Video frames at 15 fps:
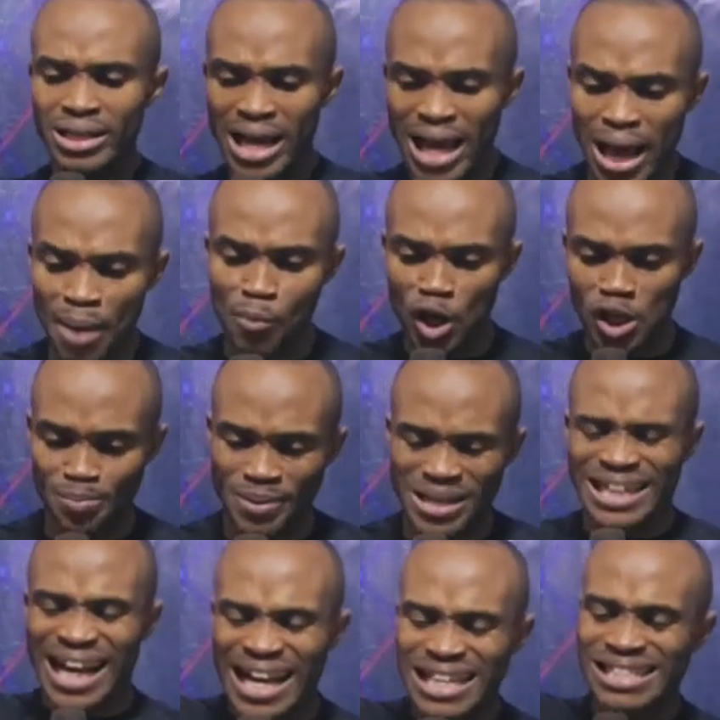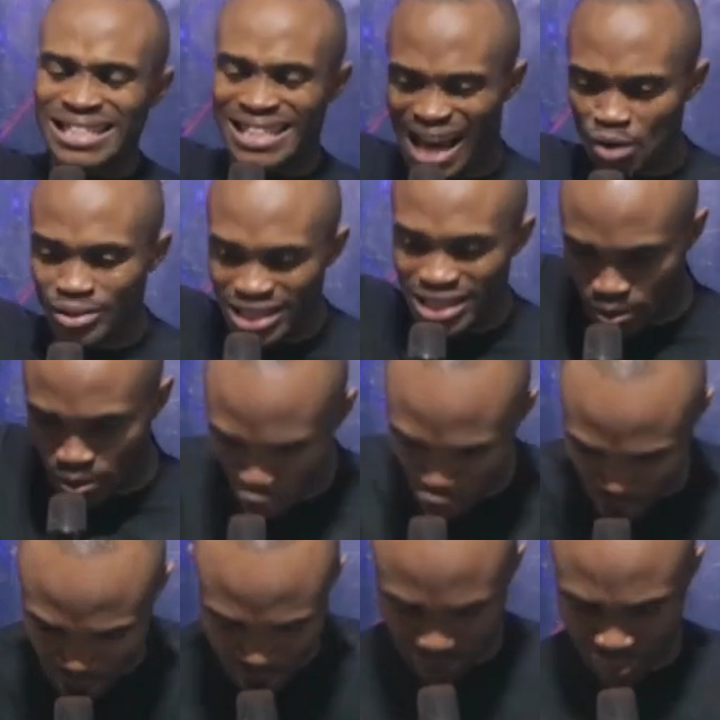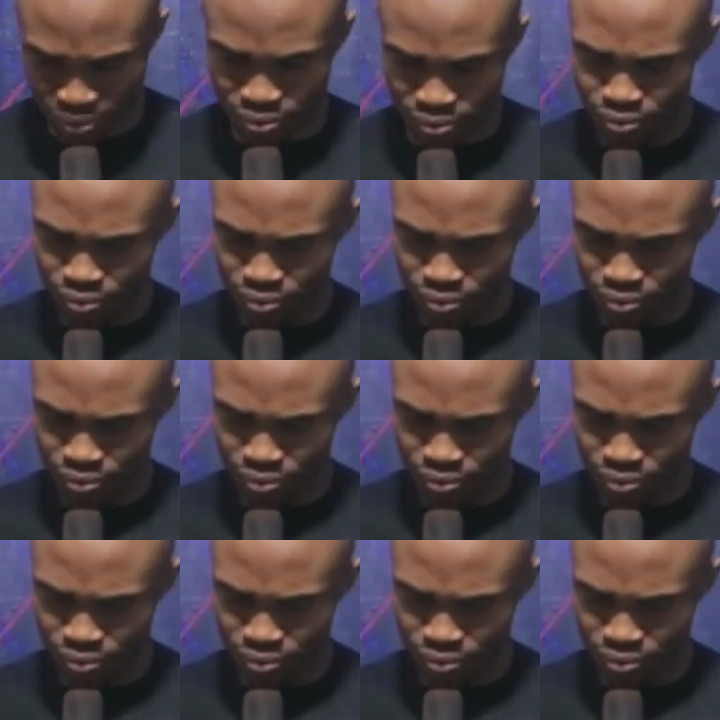they must be cast down this morning.